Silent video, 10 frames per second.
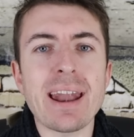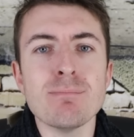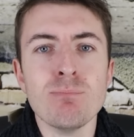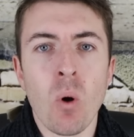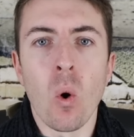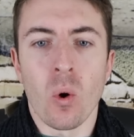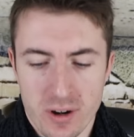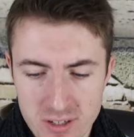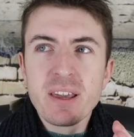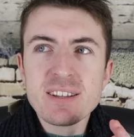and
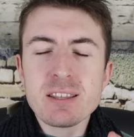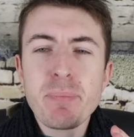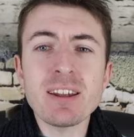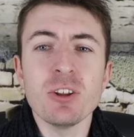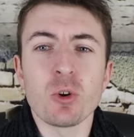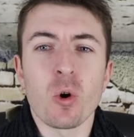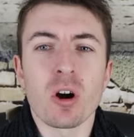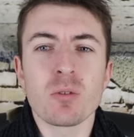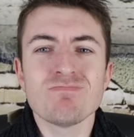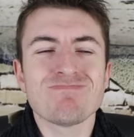more, because the Ballon
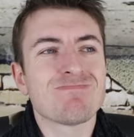d'Or